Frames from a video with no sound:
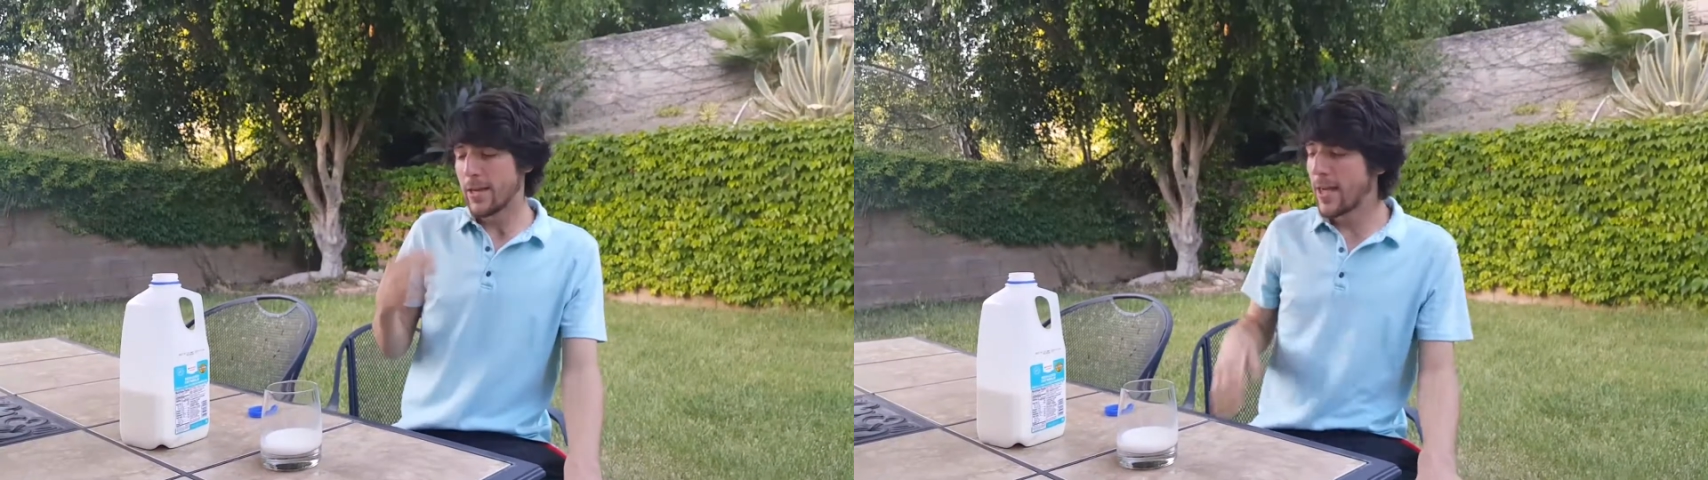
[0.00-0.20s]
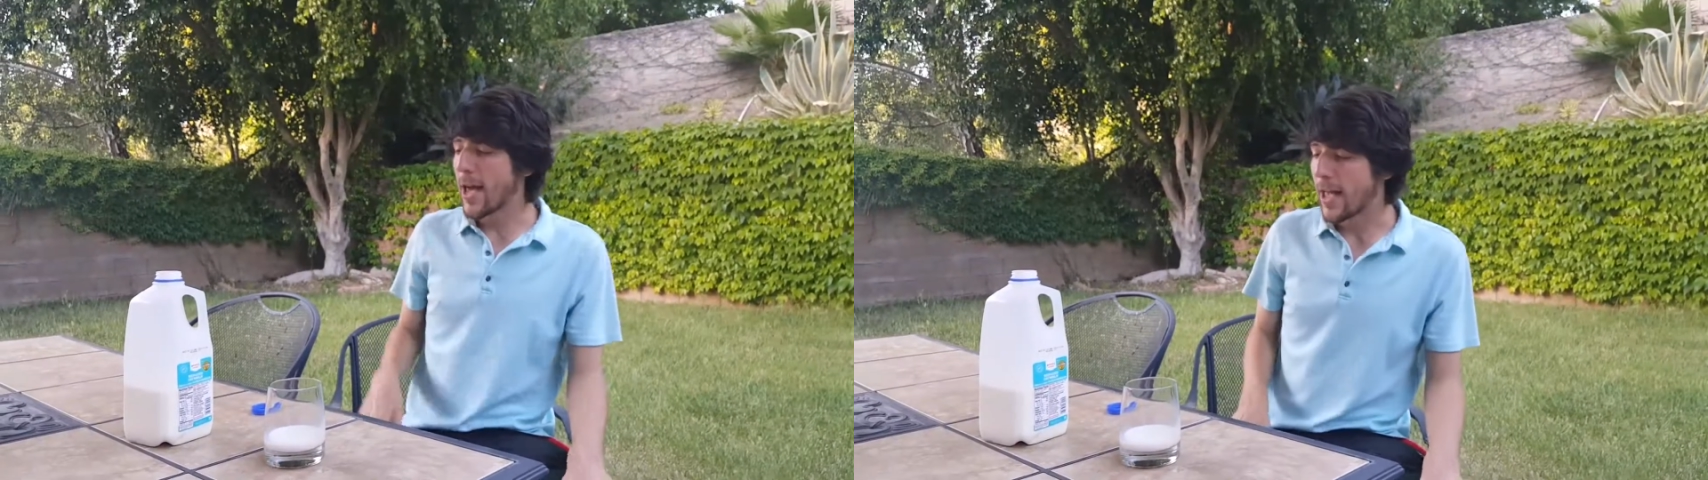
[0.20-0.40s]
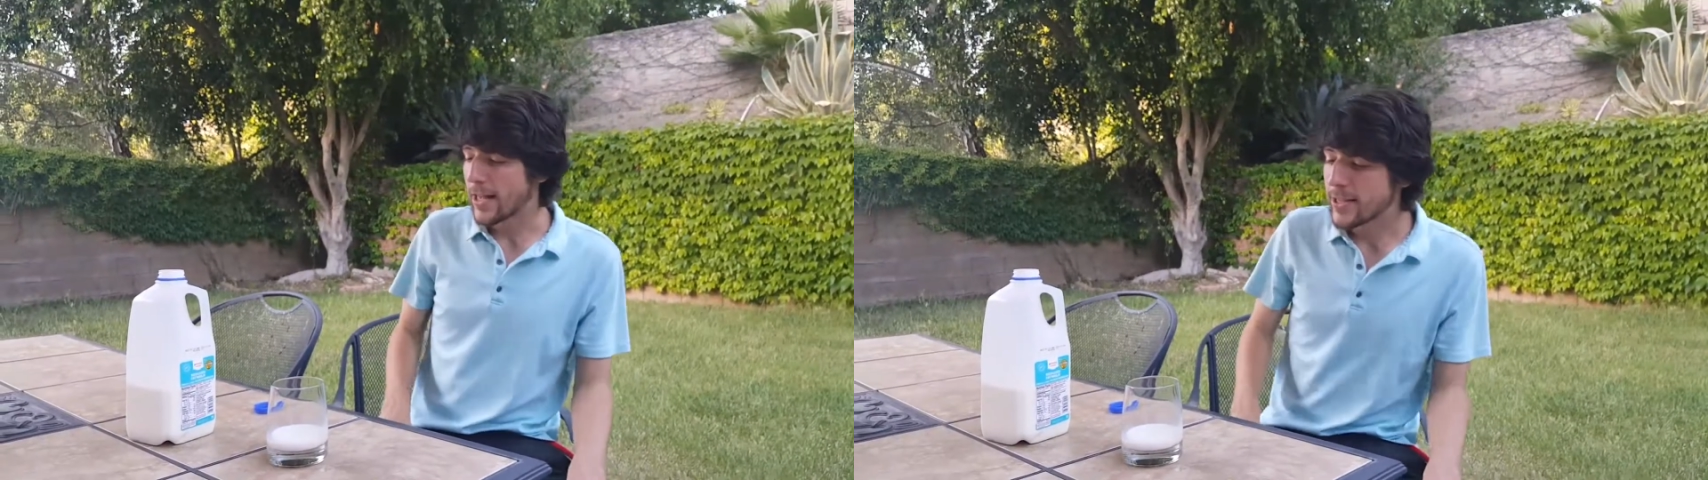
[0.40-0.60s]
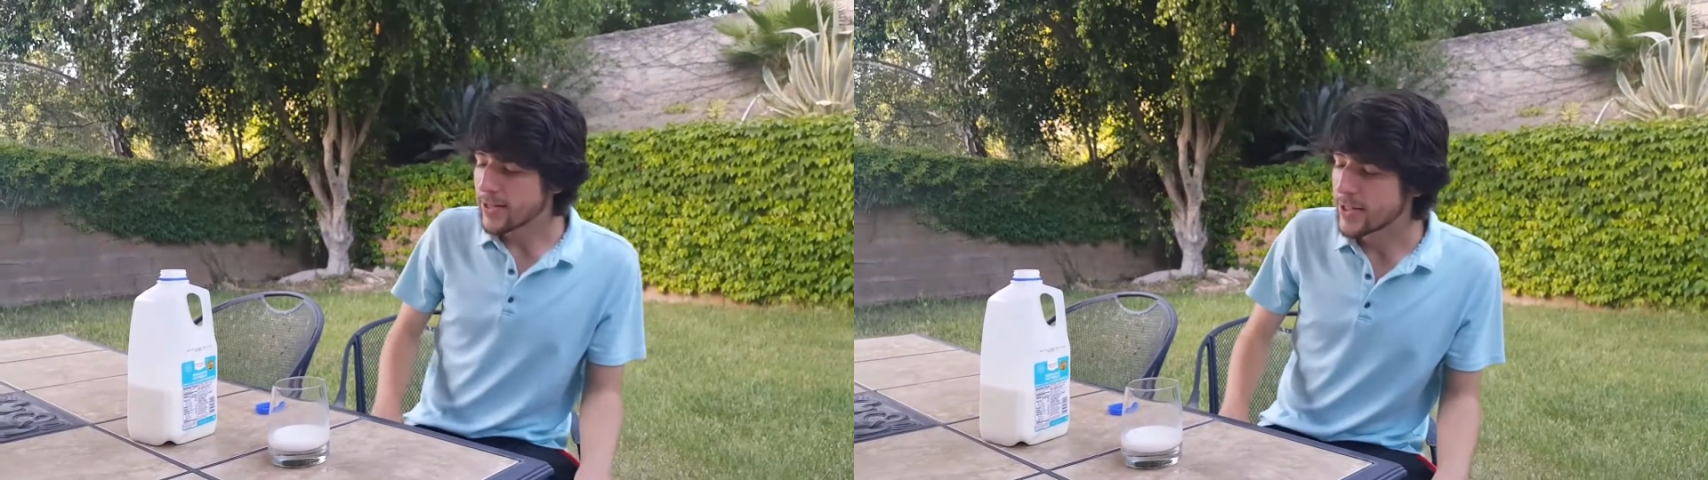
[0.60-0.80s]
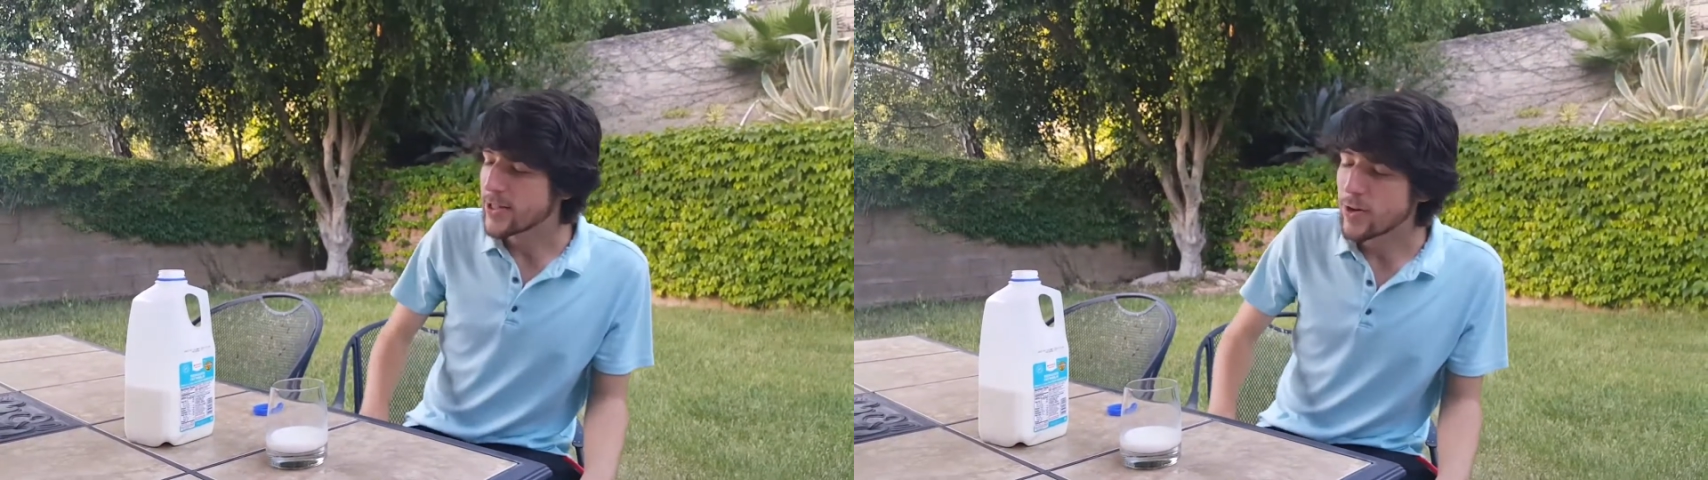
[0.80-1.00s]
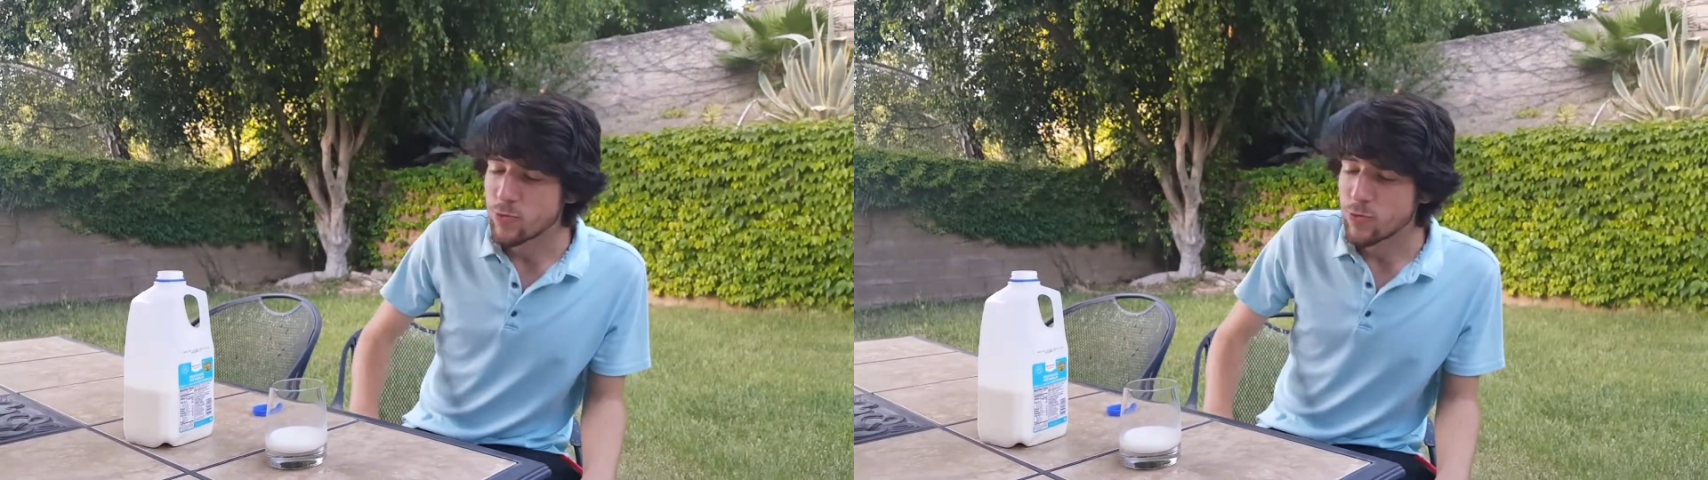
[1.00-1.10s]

Yeah, it's got a